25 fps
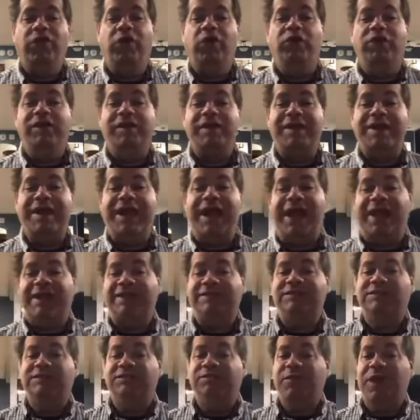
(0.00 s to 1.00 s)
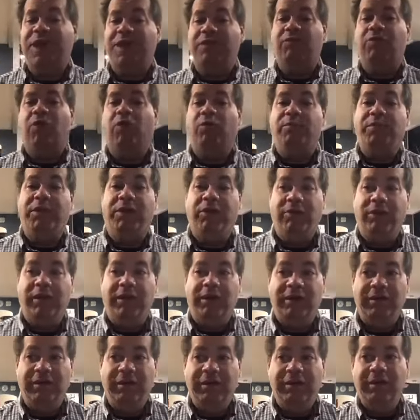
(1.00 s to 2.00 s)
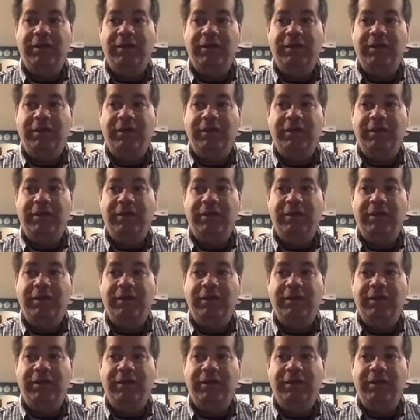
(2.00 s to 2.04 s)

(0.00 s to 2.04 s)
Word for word: your next payroll period.